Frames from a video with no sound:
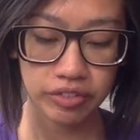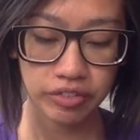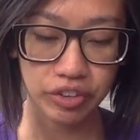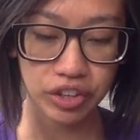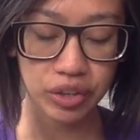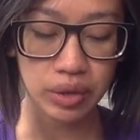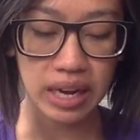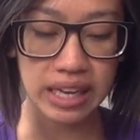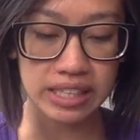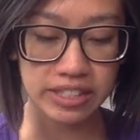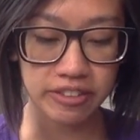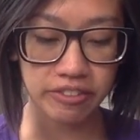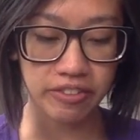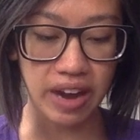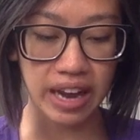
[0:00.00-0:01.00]
For you guys,
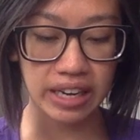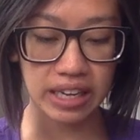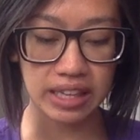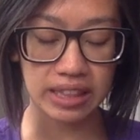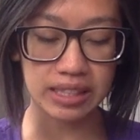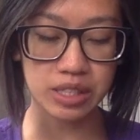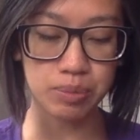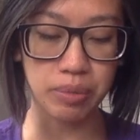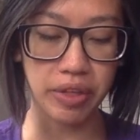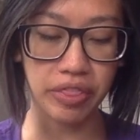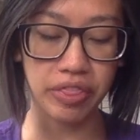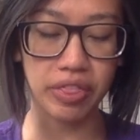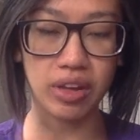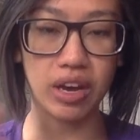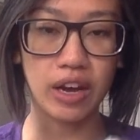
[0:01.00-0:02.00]
defining this
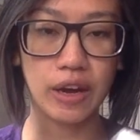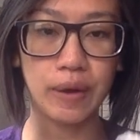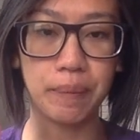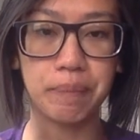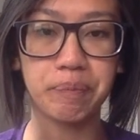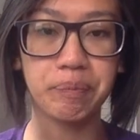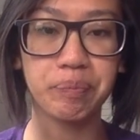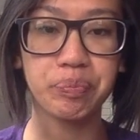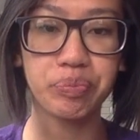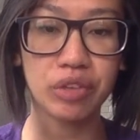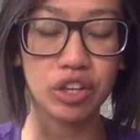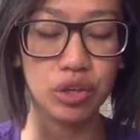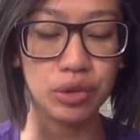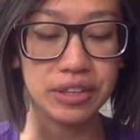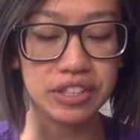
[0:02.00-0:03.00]
month,
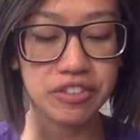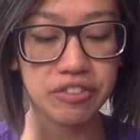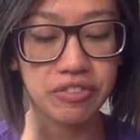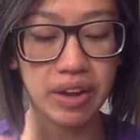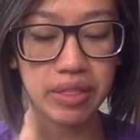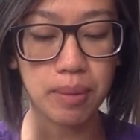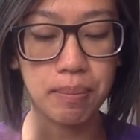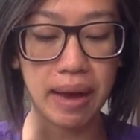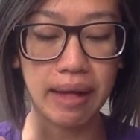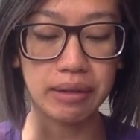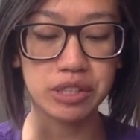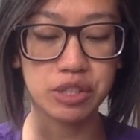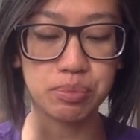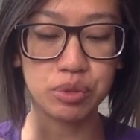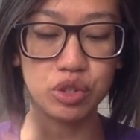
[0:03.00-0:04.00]
you need to find the
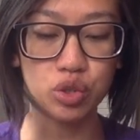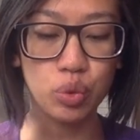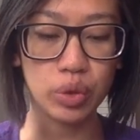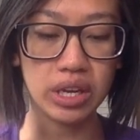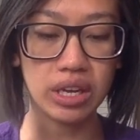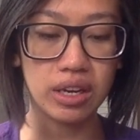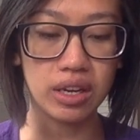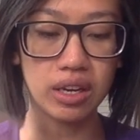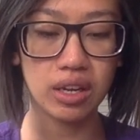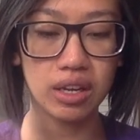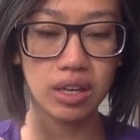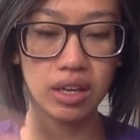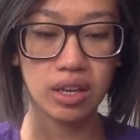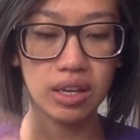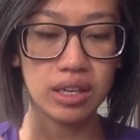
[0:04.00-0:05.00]
balance between
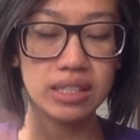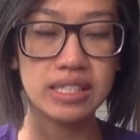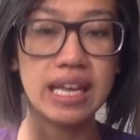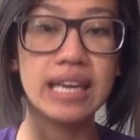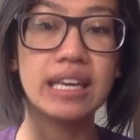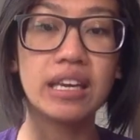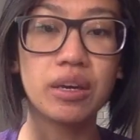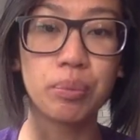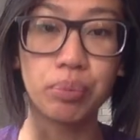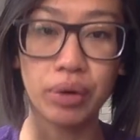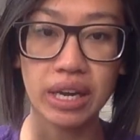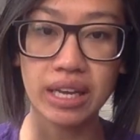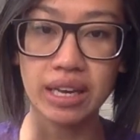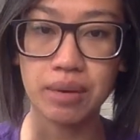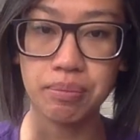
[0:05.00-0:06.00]
taking a
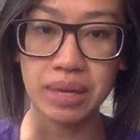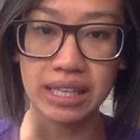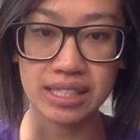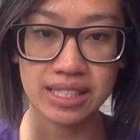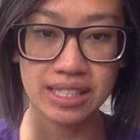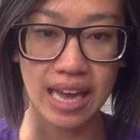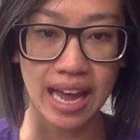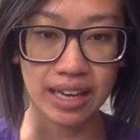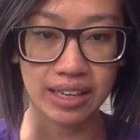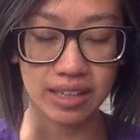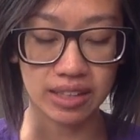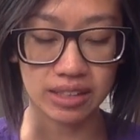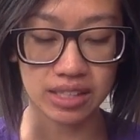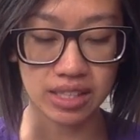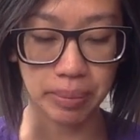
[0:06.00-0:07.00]
break and being
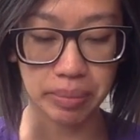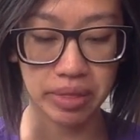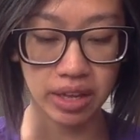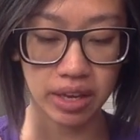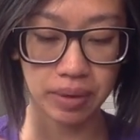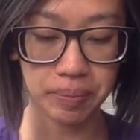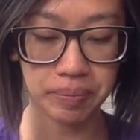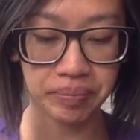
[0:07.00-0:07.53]
stagnant in something.